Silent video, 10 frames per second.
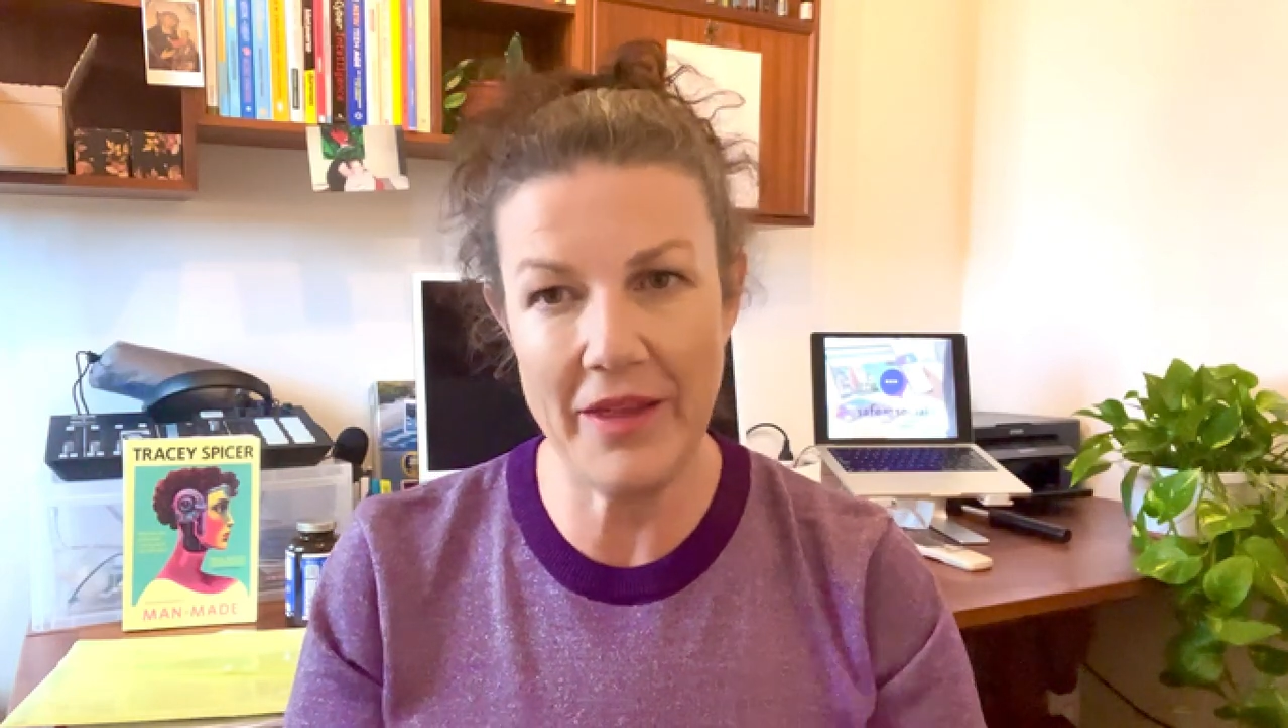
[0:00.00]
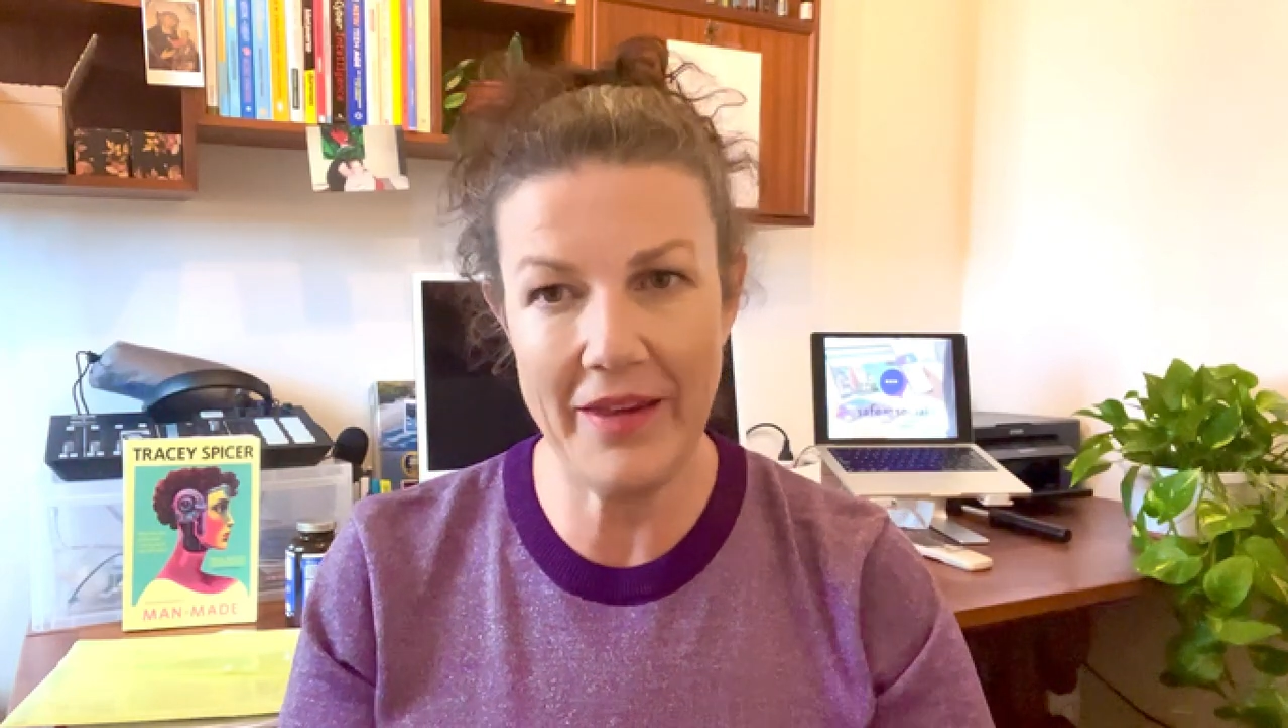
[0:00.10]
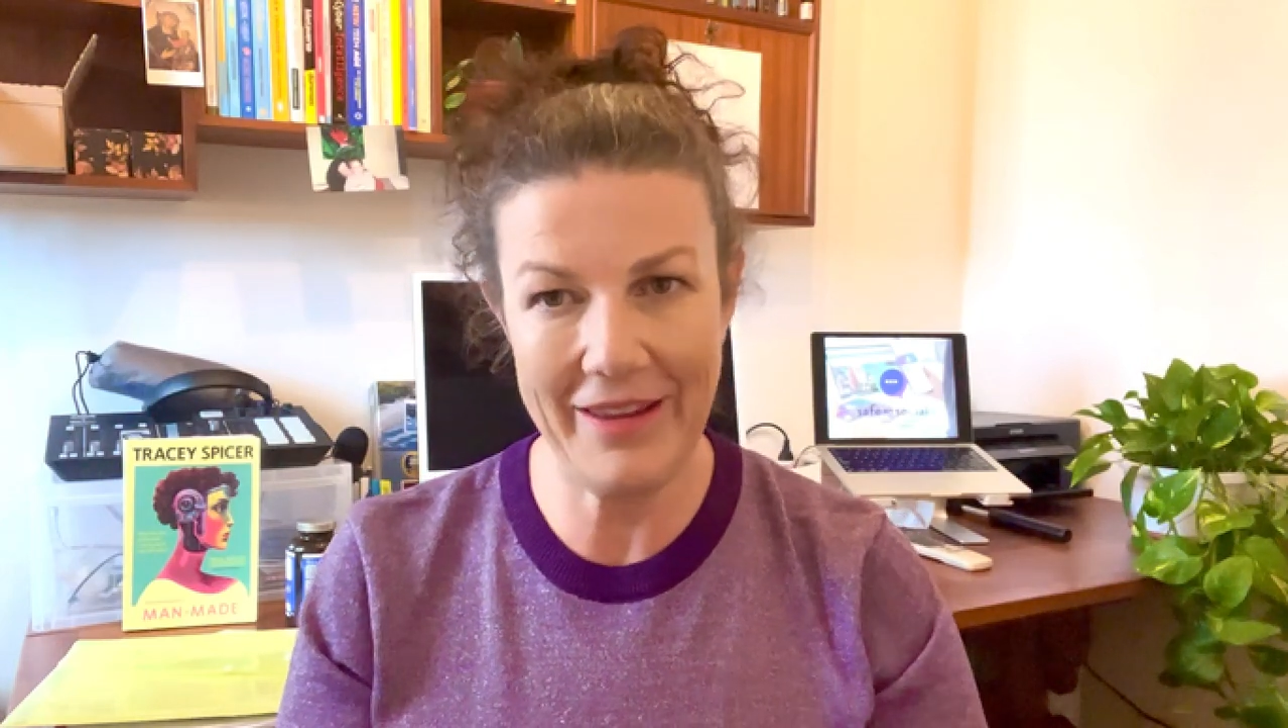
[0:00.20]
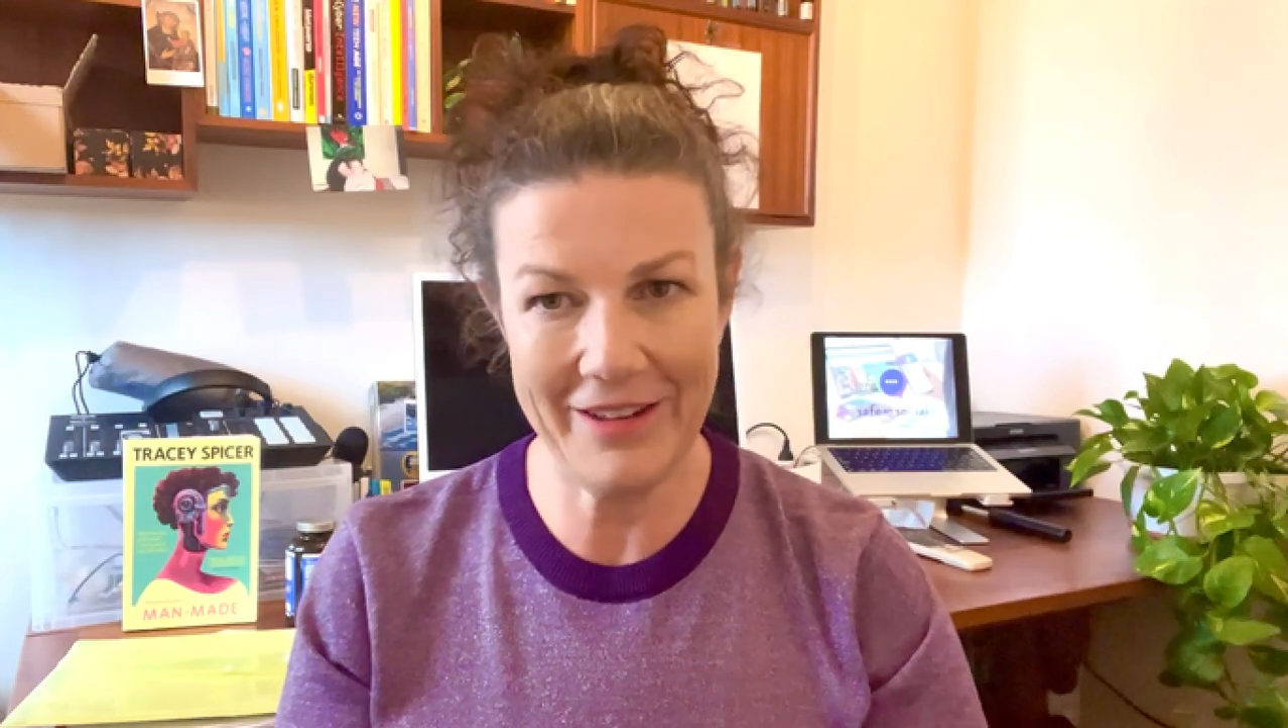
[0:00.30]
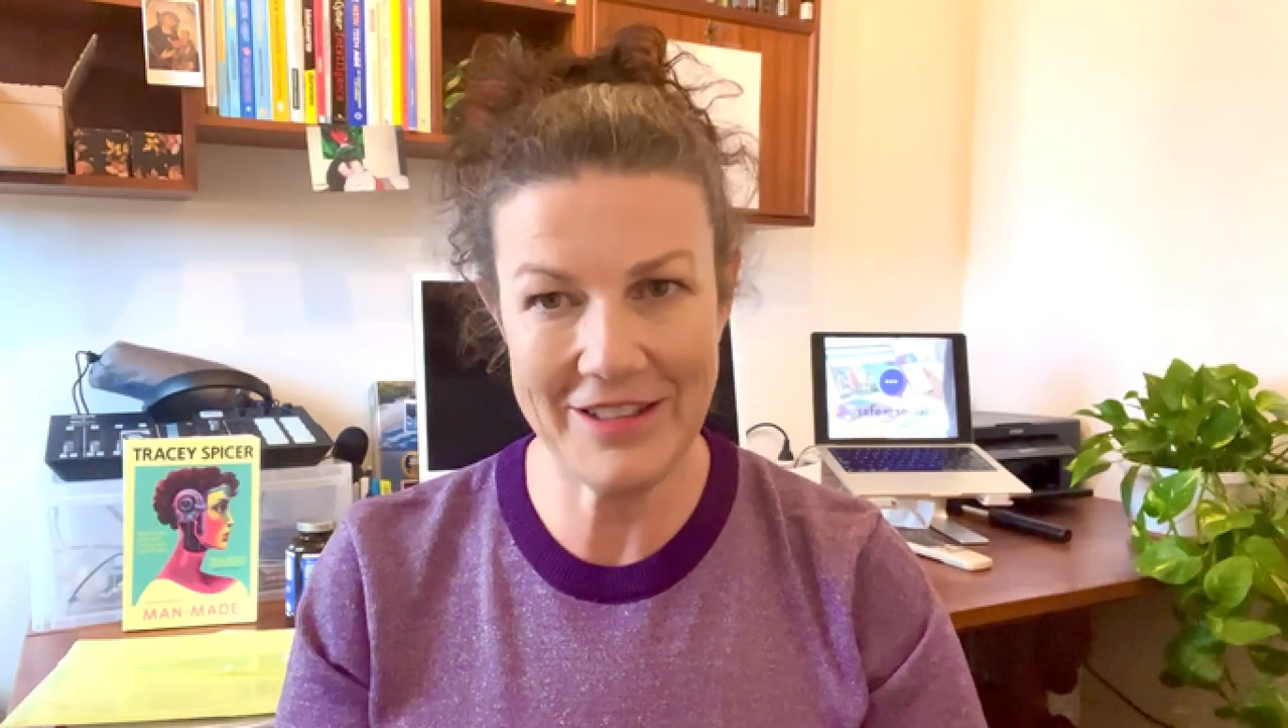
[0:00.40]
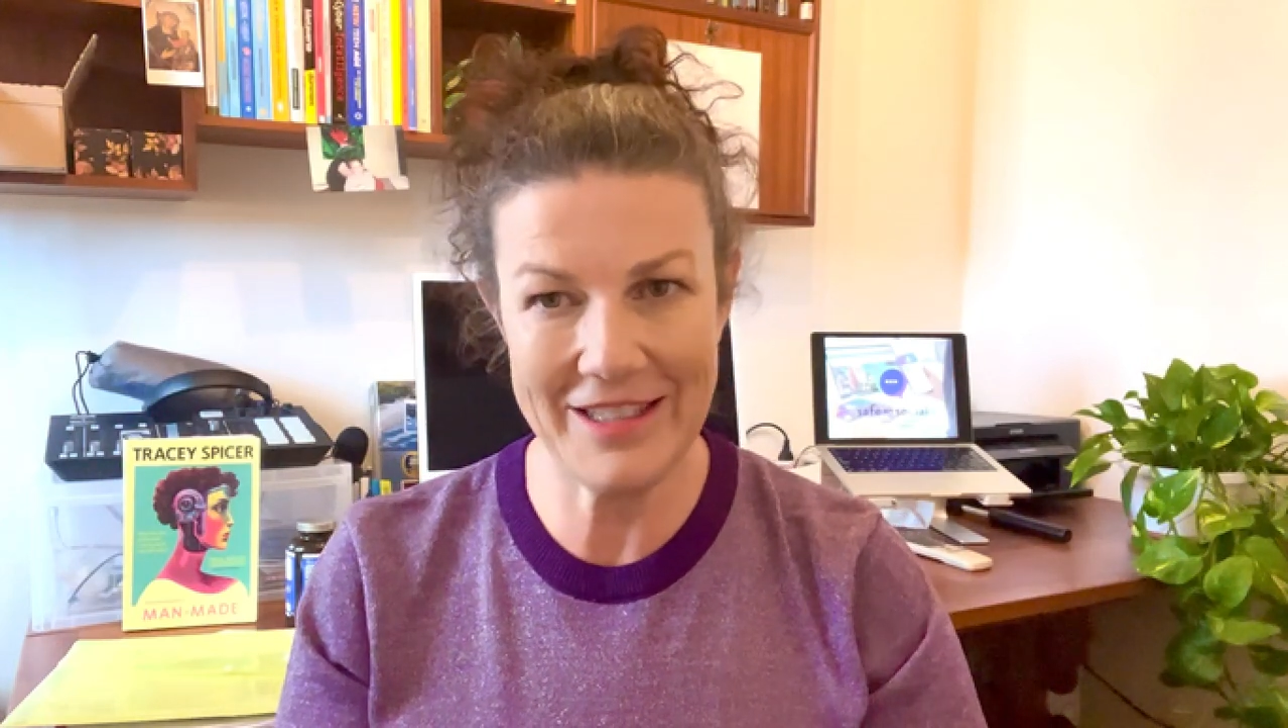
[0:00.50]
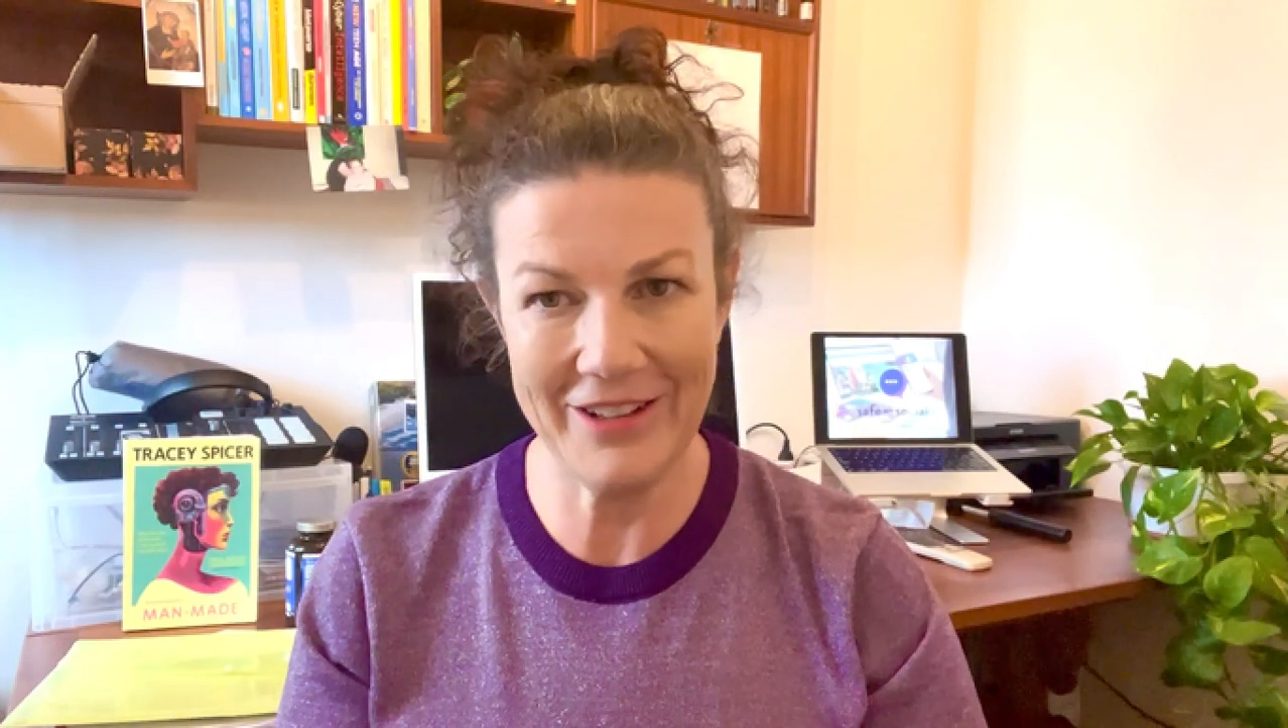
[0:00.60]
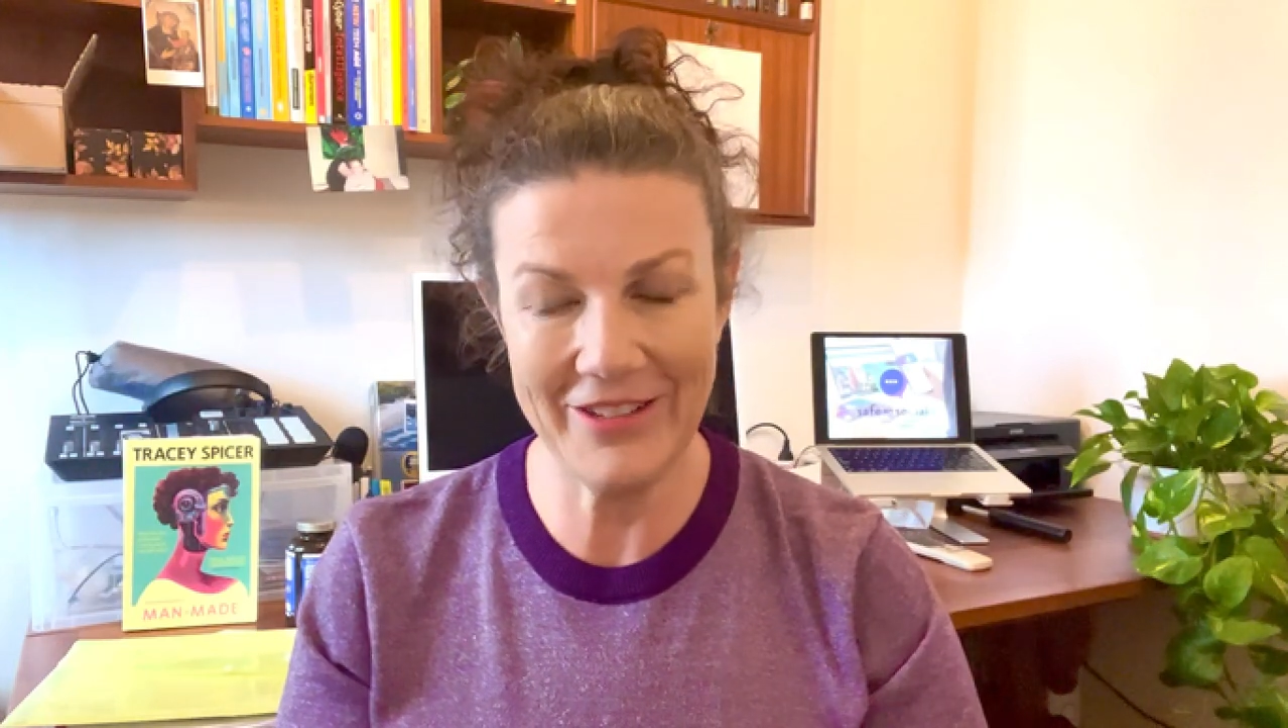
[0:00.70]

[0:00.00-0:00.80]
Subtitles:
that you could tell